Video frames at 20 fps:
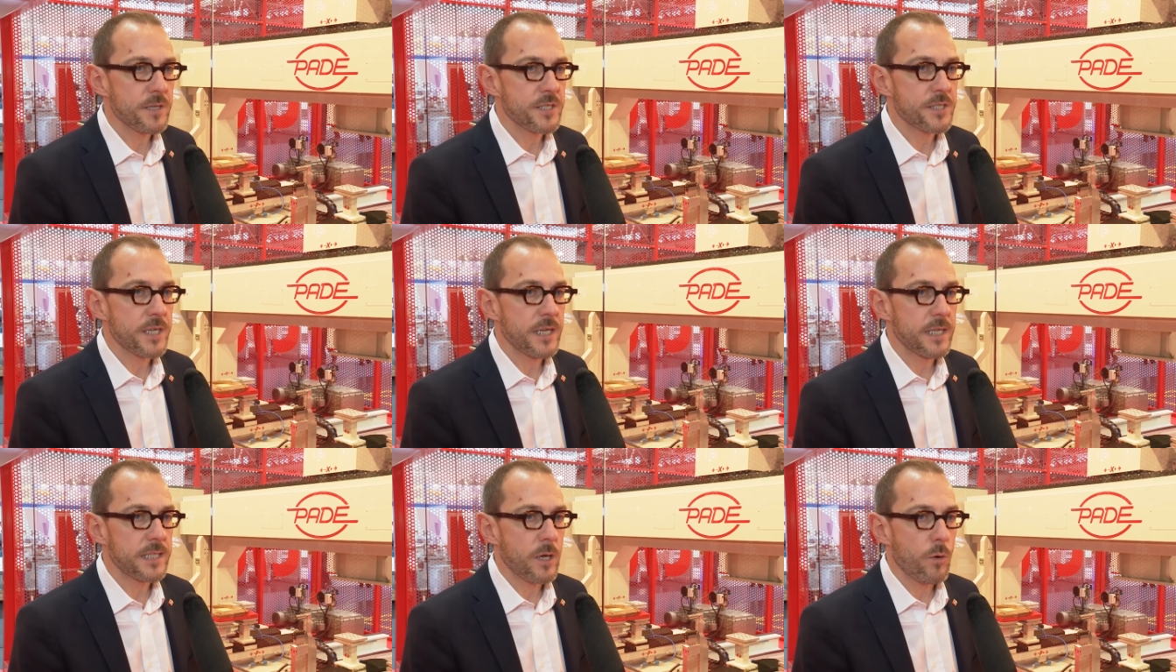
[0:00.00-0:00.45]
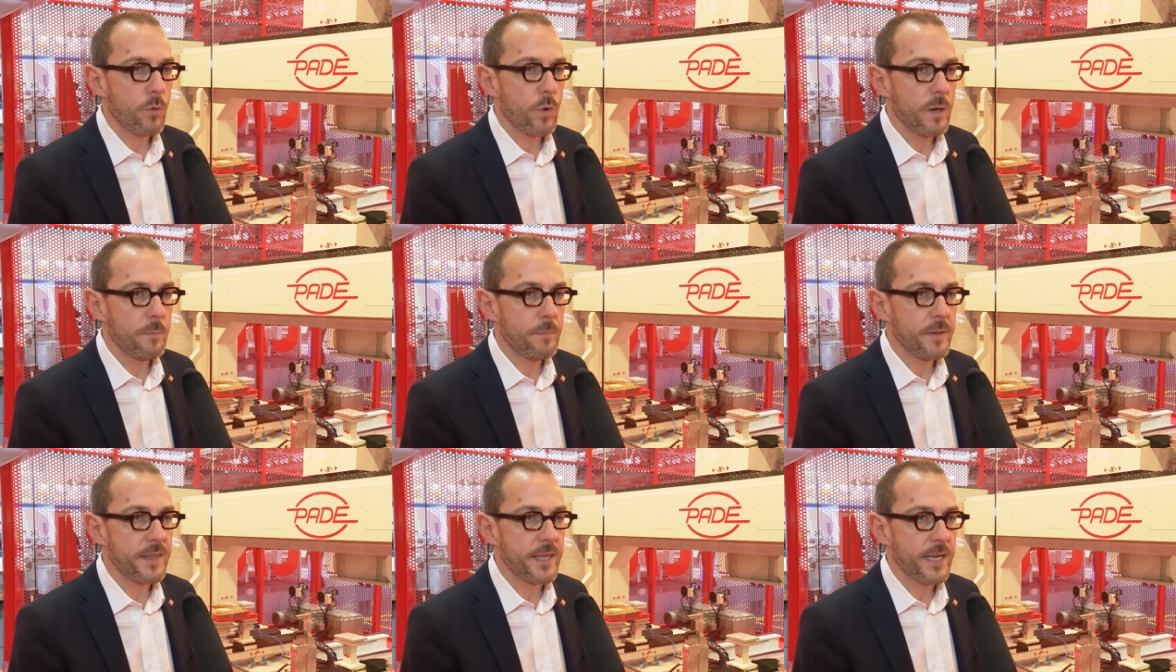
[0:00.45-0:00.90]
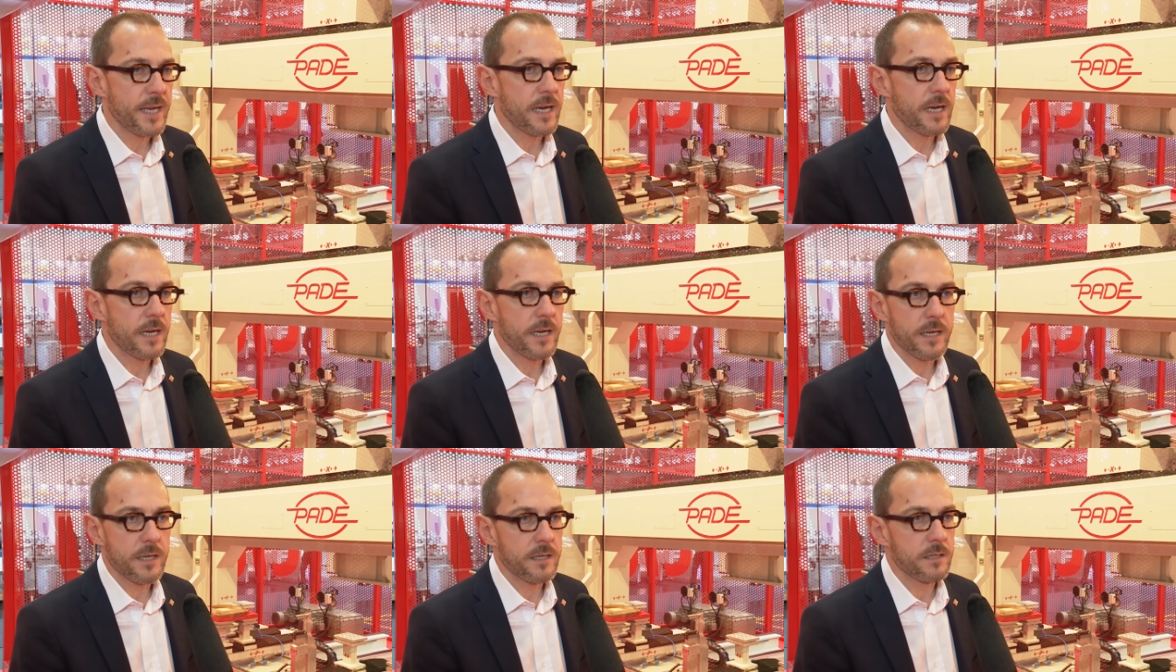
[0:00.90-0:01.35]
series, they will be there
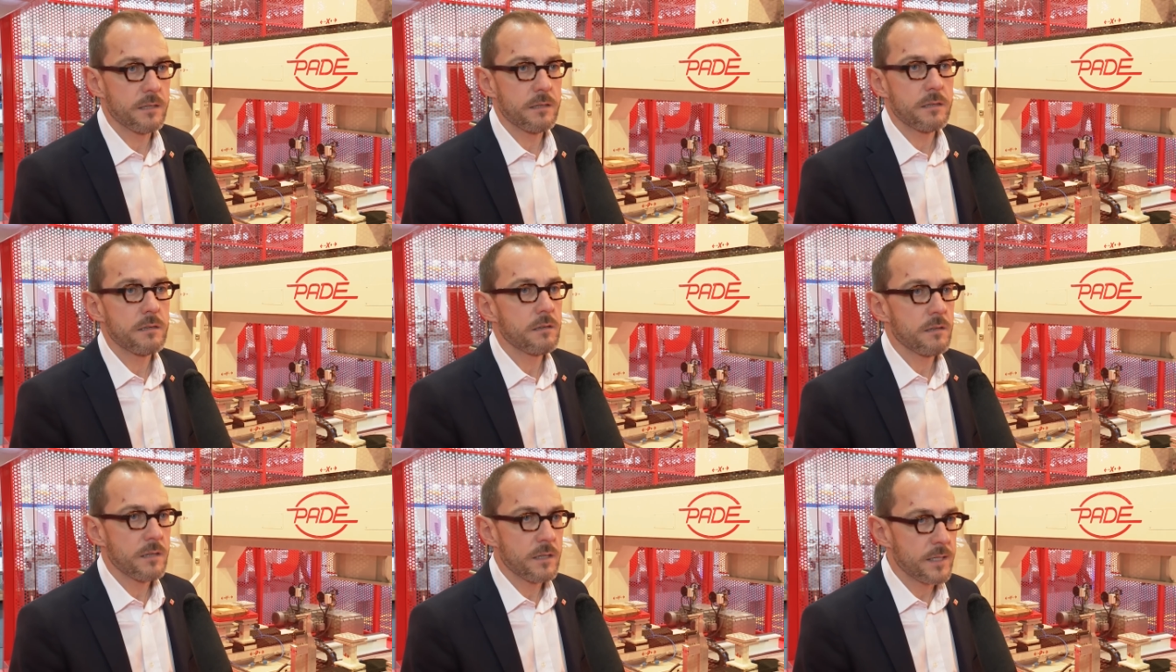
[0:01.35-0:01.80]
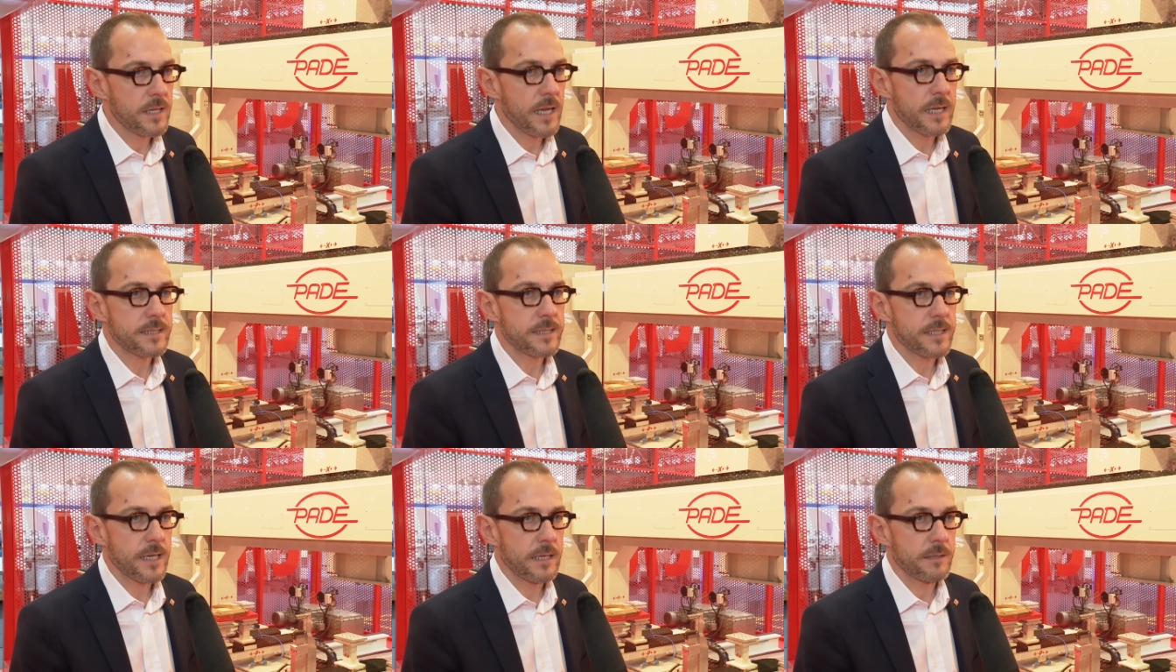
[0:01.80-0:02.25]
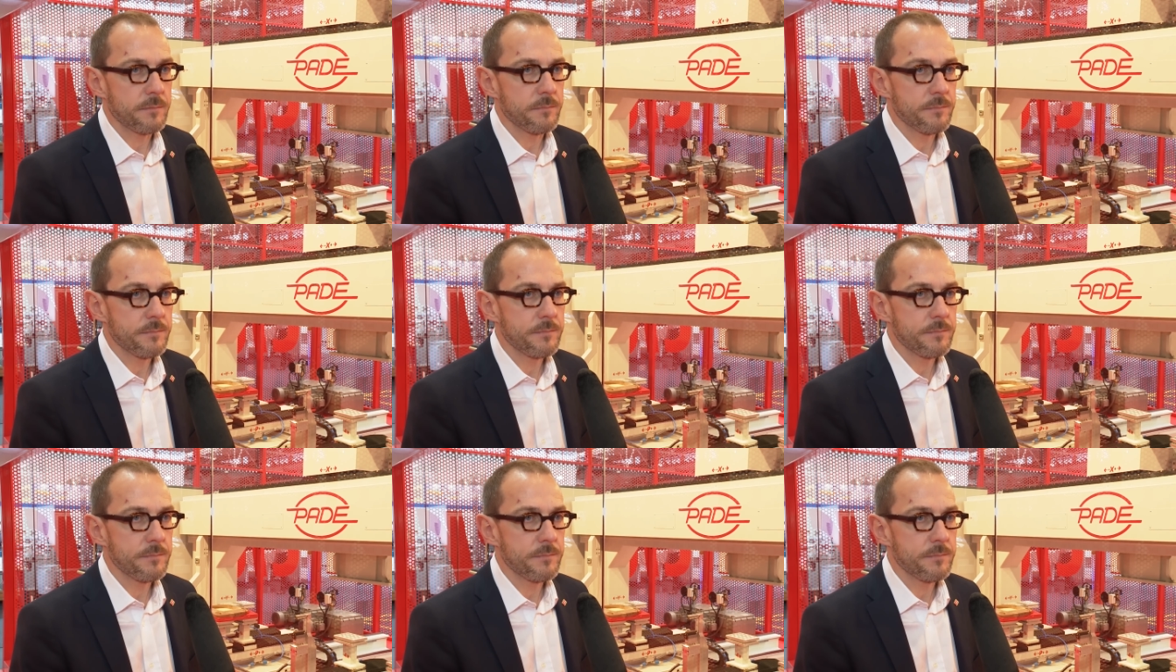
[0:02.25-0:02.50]
in that time.